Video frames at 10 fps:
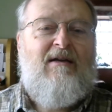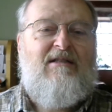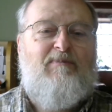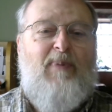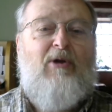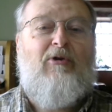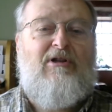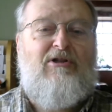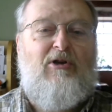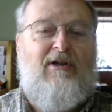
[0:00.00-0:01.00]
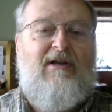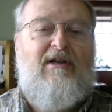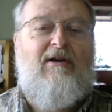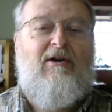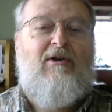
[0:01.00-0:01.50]

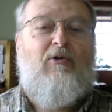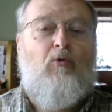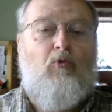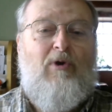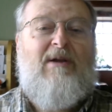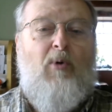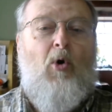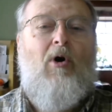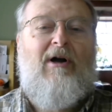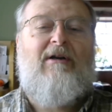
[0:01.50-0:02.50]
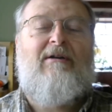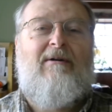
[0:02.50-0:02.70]
spiritually reborn.